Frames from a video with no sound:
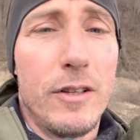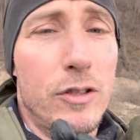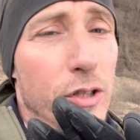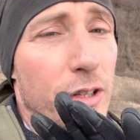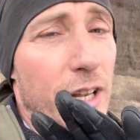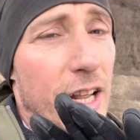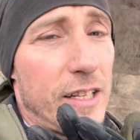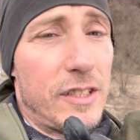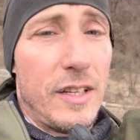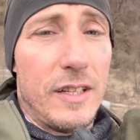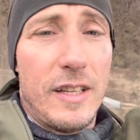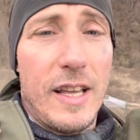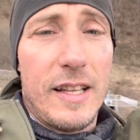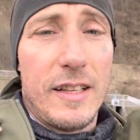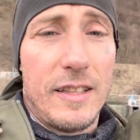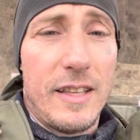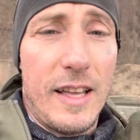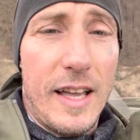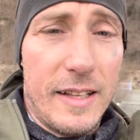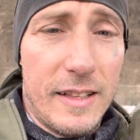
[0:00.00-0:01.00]
So that's
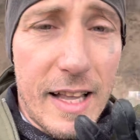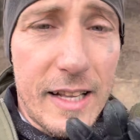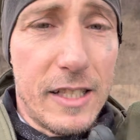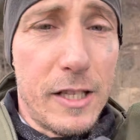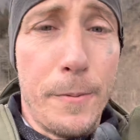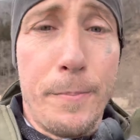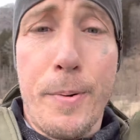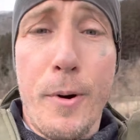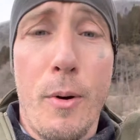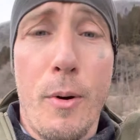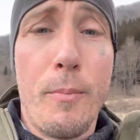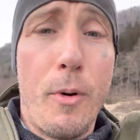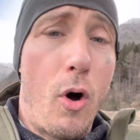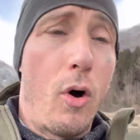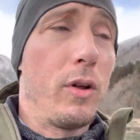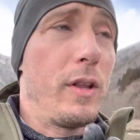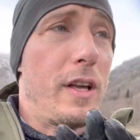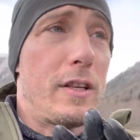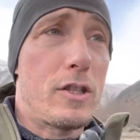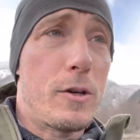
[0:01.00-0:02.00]
a
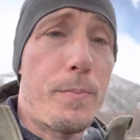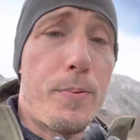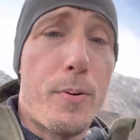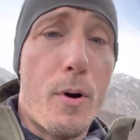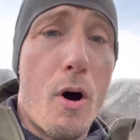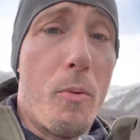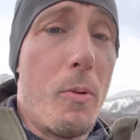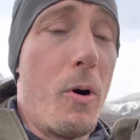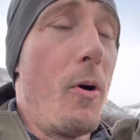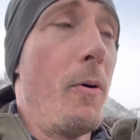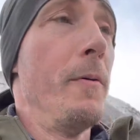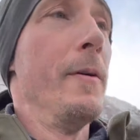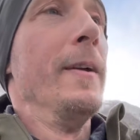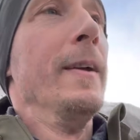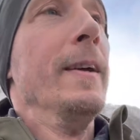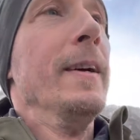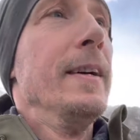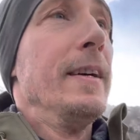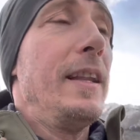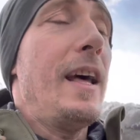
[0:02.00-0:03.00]
promo. That's a promo.
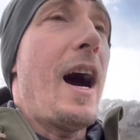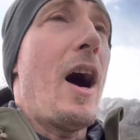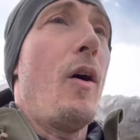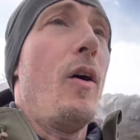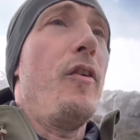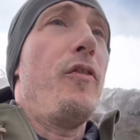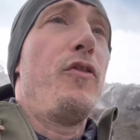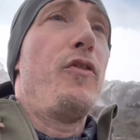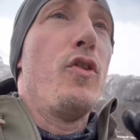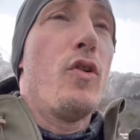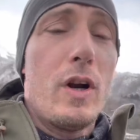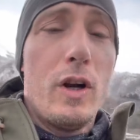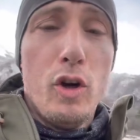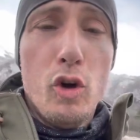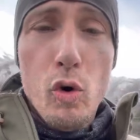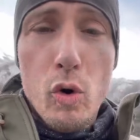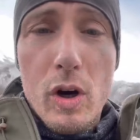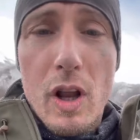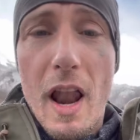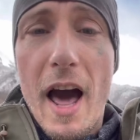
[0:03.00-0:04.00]
Now, if you're a
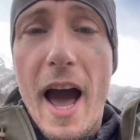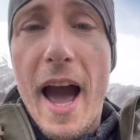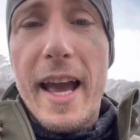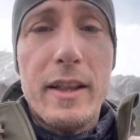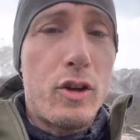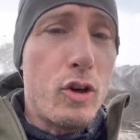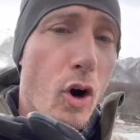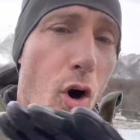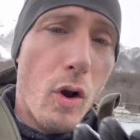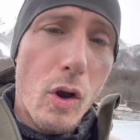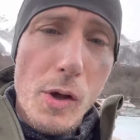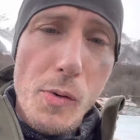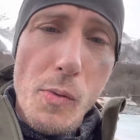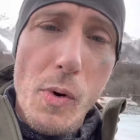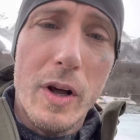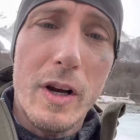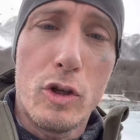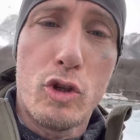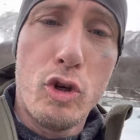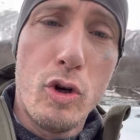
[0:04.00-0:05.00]
new client, you only
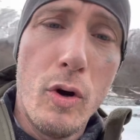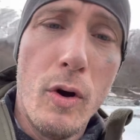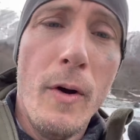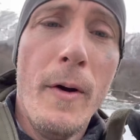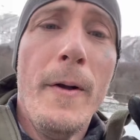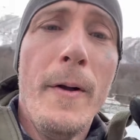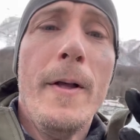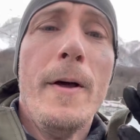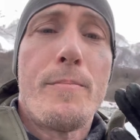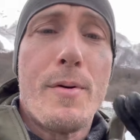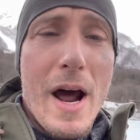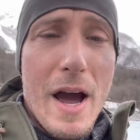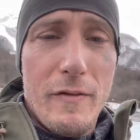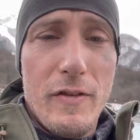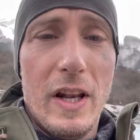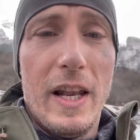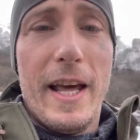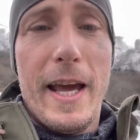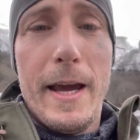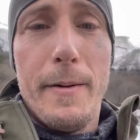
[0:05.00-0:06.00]
want to do
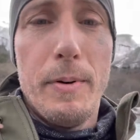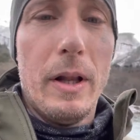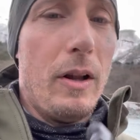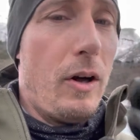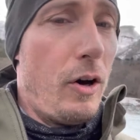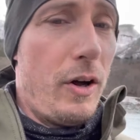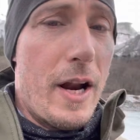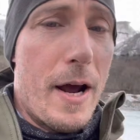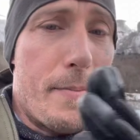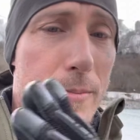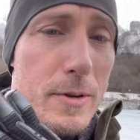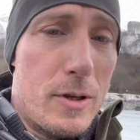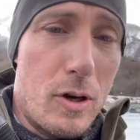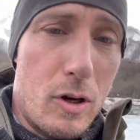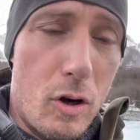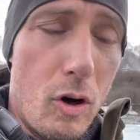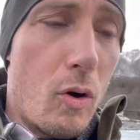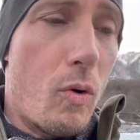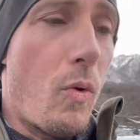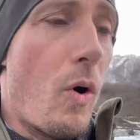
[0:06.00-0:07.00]
private label on Amazon
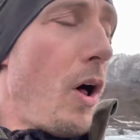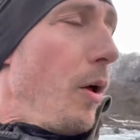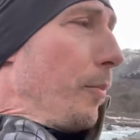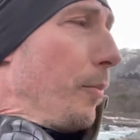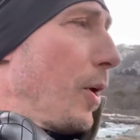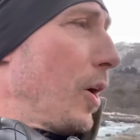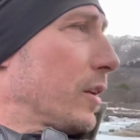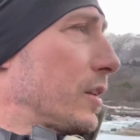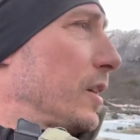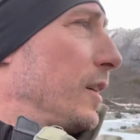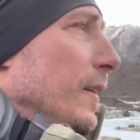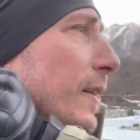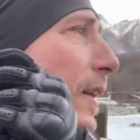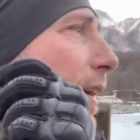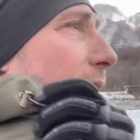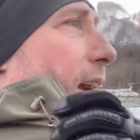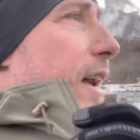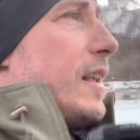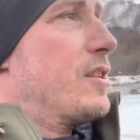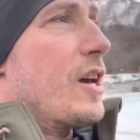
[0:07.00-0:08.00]
or Walmart,
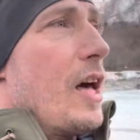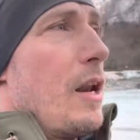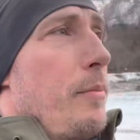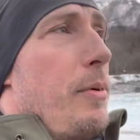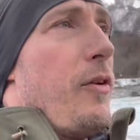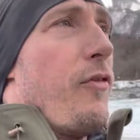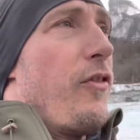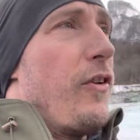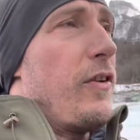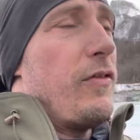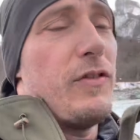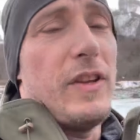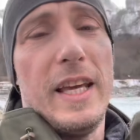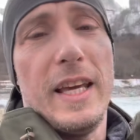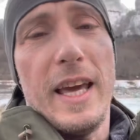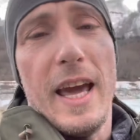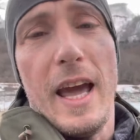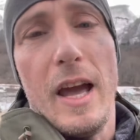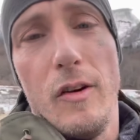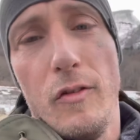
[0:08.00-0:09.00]
it's going to be
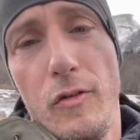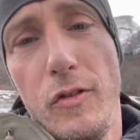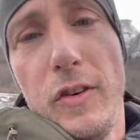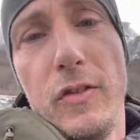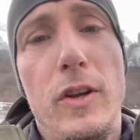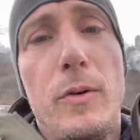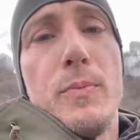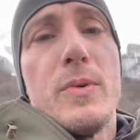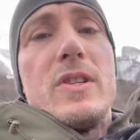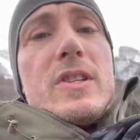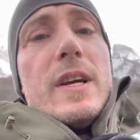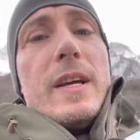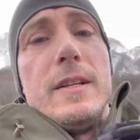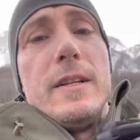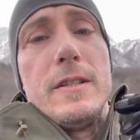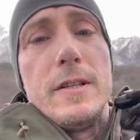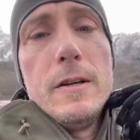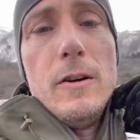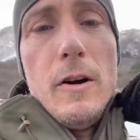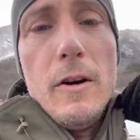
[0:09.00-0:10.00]
15K and
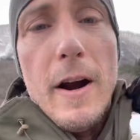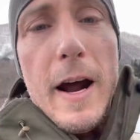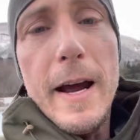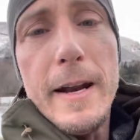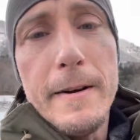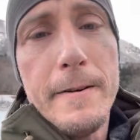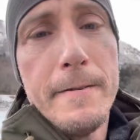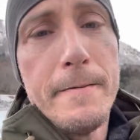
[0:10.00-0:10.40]
50%. All right.